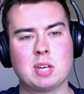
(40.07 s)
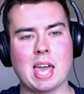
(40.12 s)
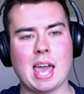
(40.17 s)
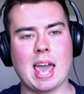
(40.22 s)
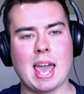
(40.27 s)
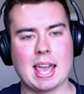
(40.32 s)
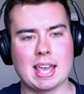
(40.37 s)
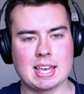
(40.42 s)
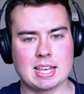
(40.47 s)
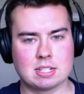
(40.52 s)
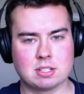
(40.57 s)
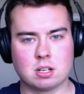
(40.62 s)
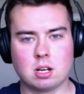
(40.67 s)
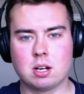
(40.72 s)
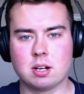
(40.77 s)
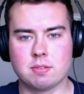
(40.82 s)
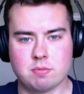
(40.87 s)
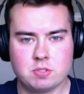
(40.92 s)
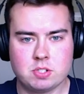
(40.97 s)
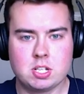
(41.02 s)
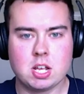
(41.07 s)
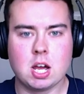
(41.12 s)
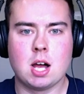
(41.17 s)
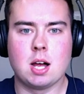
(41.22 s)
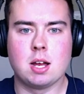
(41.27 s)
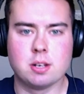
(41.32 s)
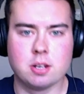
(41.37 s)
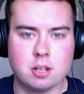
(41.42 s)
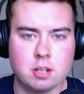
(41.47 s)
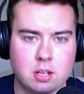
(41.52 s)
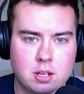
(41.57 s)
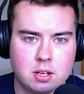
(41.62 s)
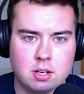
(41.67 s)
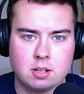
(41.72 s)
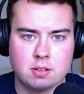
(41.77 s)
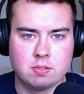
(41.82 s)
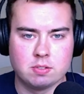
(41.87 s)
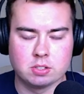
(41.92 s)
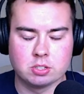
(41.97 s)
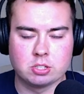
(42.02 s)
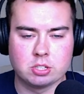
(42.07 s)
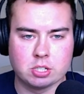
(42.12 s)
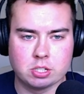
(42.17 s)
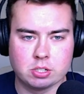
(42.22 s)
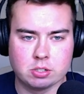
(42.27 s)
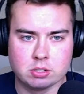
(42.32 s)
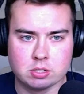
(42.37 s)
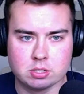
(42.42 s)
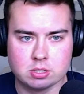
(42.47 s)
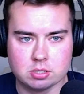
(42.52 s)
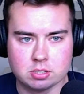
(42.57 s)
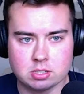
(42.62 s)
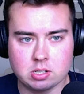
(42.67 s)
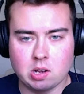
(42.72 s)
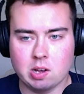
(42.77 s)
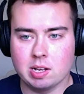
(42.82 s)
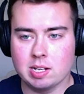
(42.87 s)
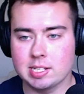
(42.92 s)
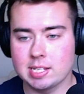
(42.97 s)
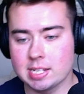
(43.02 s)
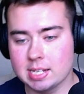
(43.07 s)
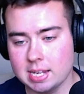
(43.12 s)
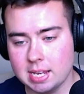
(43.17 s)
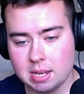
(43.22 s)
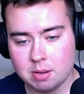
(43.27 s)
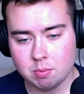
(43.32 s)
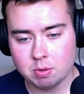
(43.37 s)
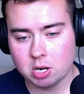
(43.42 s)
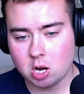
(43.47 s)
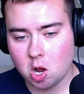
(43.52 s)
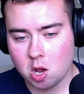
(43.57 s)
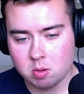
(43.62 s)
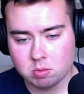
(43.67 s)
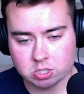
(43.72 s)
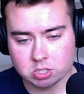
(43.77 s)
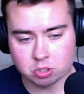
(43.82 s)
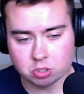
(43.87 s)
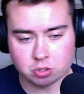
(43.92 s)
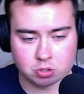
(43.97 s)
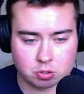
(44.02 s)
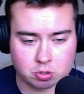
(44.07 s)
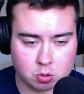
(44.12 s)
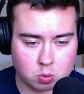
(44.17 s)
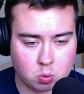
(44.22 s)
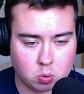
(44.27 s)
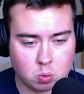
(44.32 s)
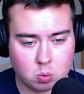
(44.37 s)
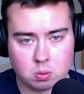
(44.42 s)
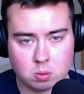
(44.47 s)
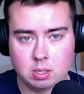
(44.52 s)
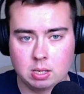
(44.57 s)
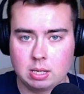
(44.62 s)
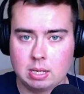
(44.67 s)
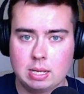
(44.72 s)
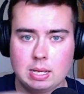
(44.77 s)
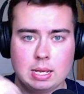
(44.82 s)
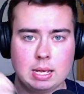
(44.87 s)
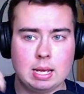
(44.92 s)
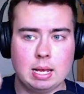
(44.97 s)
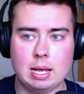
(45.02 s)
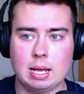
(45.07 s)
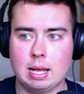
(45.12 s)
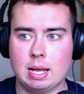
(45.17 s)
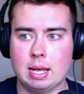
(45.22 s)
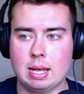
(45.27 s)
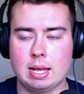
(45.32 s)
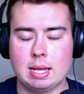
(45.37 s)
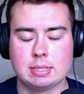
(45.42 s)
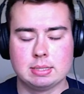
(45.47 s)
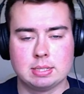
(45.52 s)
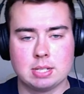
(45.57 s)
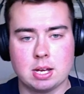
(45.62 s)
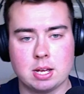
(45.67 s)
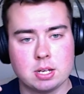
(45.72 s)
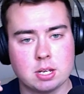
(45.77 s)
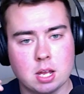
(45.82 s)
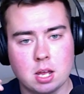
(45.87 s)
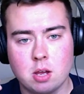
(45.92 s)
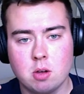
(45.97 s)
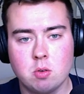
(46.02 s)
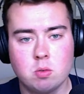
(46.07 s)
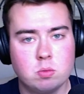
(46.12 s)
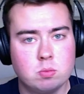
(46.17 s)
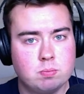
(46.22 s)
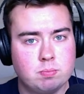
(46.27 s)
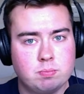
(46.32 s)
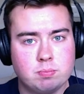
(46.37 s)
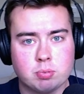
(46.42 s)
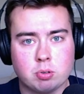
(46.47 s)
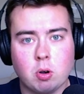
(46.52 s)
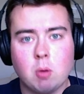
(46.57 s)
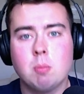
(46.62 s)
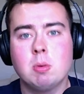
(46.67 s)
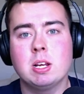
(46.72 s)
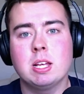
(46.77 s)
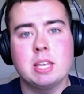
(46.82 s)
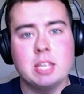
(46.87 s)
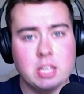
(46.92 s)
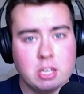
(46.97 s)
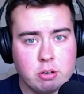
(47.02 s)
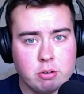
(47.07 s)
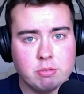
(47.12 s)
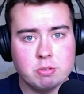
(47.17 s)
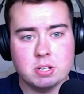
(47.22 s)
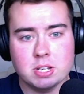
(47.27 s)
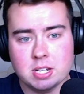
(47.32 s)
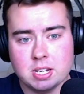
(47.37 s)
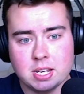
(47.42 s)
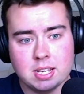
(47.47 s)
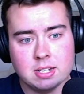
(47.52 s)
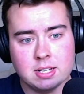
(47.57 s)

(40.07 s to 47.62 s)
UK is kind of done for students. I did it when I was at school, and I know probably you did